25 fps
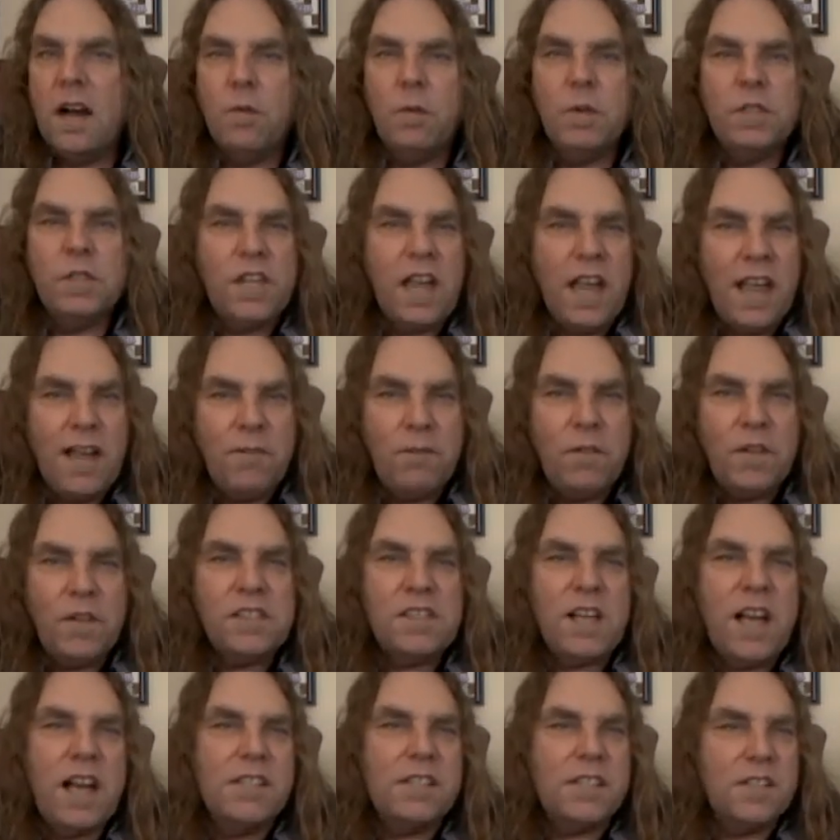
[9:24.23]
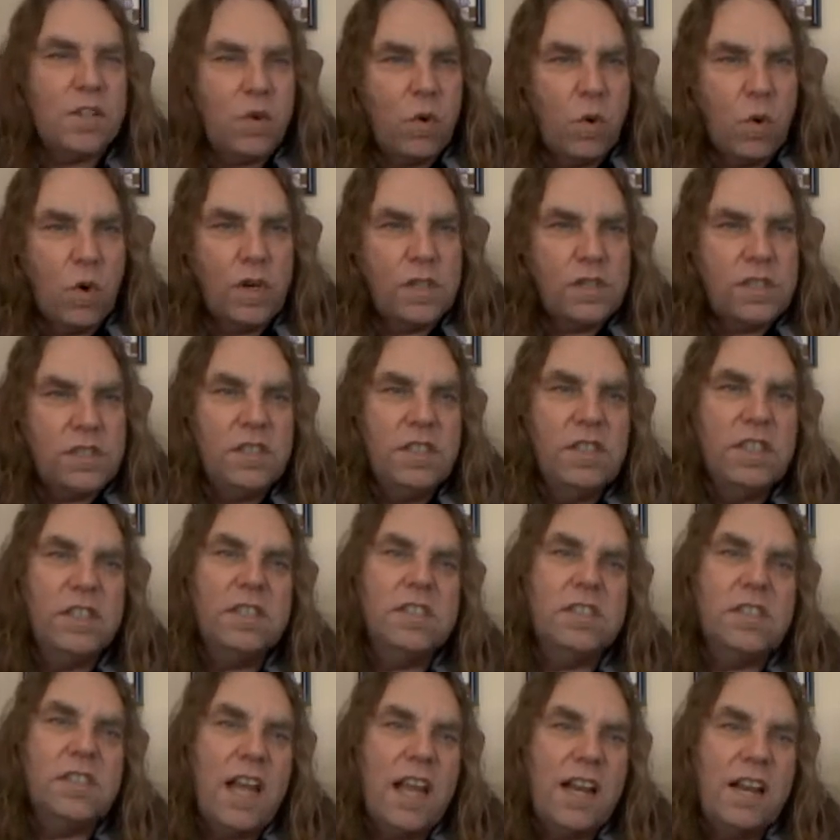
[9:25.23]
which emphasizes horse
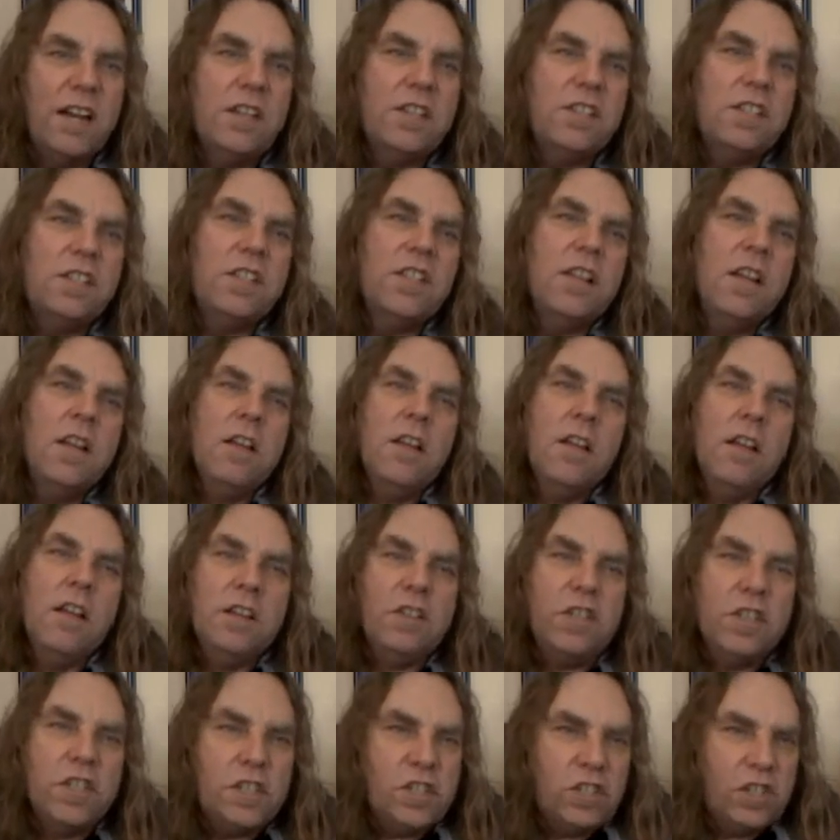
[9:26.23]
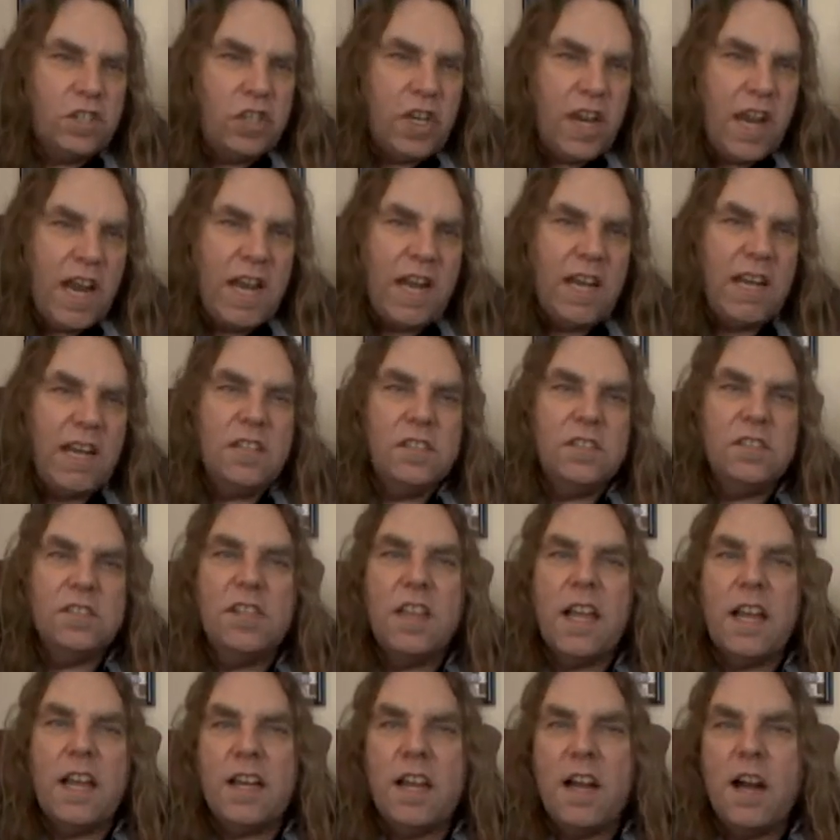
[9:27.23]
year's energy to
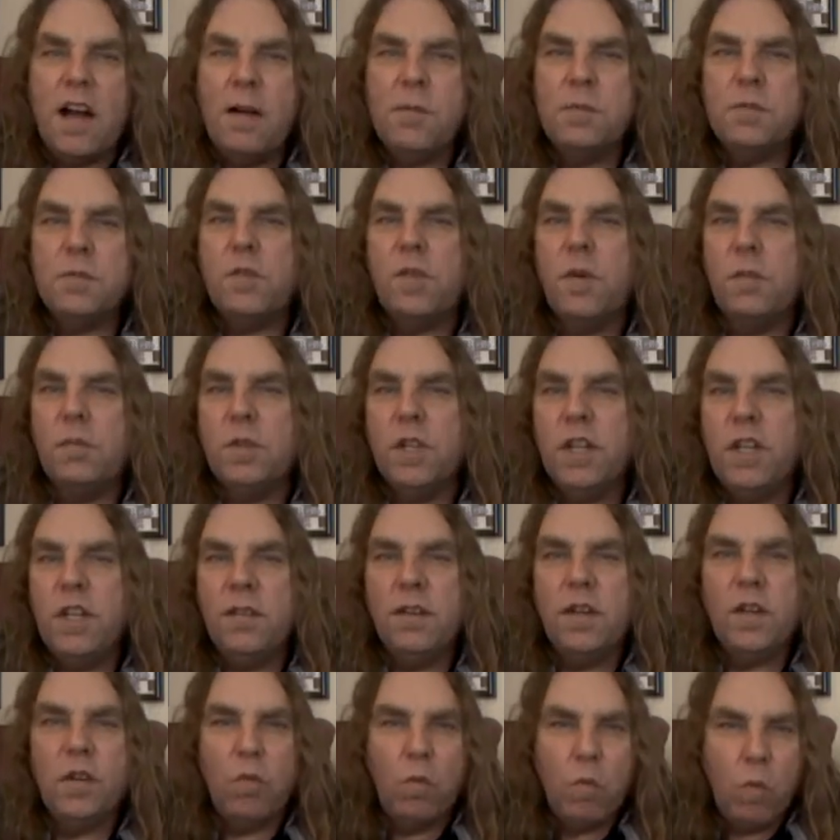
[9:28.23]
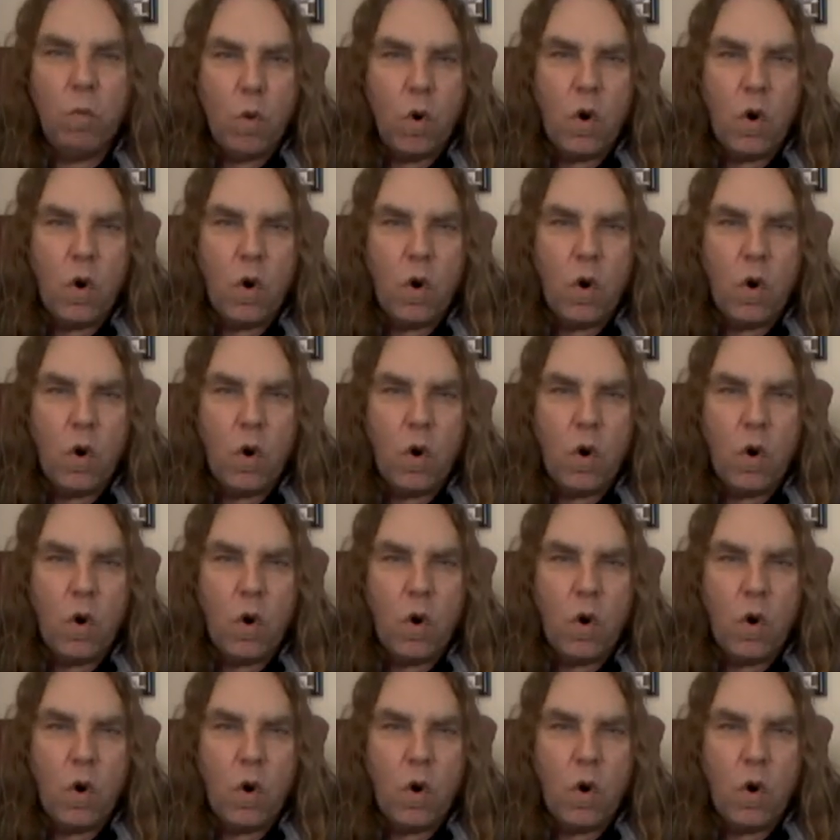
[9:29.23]
change that comes from leaving